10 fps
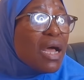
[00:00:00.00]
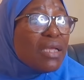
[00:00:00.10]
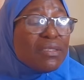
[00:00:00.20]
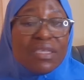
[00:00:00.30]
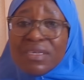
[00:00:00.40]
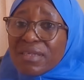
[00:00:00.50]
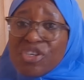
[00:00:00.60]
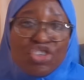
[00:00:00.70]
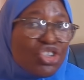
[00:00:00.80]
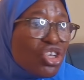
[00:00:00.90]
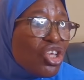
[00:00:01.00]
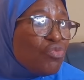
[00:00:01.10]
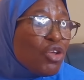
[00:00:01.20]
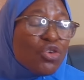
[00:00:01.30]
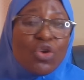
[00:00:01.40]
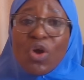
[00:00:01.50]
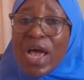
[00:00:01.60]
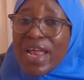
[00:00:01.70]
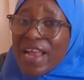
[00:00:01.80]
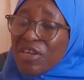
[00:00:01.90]
citizenship, you're no
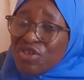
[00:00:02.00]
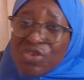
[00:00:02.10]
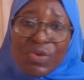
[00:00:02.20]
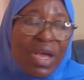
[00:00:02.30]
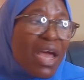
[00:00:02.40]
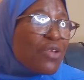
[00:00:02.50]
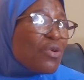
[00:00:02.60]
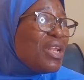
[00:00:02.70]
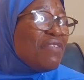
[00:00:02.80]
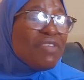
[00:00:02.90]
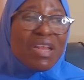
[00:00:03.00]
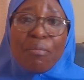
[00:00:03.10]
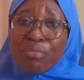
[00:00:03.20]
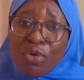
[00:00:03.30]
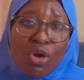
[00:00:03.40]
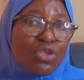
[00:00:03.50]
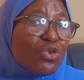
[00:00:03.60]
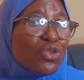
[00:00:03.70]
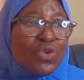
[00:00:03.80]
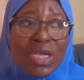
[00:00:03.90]
longer in Nigeria, you're living abroad,
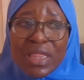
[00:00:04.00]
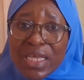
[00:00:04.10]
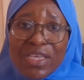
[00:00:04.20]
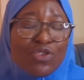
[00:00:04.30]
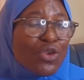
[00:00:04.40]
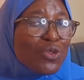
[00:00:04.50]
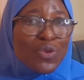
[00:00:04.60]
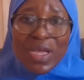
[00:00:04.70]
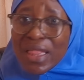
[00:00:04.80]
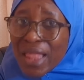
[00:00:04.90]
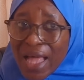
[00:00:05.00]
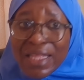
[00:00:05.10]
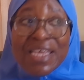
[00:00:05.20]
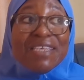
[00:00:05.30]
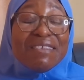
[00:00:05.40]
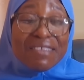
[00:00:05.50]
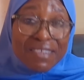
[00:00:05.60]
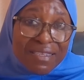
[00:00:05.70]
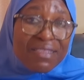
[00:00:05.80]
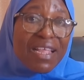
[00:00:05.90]
you're doing this, you're doing that.
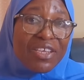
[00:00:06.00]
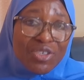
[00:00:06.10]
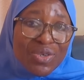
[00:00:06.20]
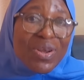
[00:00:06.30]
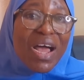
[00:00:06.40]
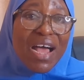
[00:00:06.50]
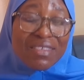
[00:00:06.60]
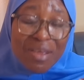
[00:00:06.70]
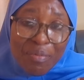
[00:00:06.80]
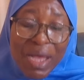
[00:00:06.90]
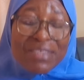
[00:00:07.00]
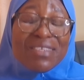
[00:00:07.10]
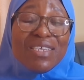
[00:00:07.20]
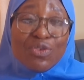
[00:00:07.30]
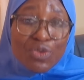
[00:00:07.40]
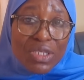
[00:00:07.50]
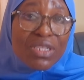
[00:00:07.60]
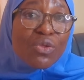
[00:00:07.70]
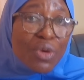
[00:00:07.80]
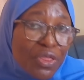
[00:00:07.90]
Still, Nigeria has capacity to
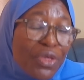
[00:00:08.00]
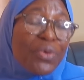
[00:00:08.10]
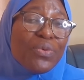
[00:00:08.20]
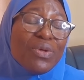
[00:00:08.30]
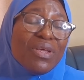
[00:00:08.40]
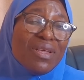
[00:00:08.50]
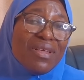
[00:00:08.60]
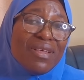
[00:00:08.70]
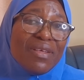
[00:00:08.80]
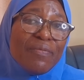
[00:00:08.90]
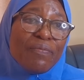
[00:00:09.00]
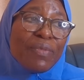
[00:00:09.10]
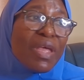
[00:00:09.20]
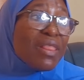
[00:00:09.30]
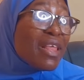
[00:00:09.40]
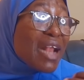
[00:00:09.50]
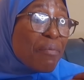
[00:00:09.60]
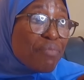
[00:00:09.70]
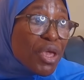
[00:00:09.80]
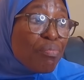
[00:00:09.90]
deal with you. There
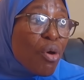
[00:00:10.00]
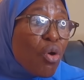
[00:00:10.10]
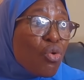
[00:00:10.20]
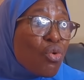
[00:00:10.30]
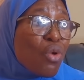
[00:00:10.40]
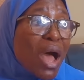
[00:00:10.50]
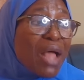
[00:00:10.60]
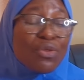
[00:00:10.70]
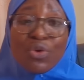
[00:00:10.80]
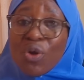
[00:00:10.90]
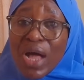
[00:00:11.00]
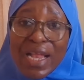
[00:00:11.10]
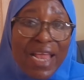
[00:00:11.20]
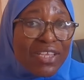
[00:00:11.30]
are people who are no longer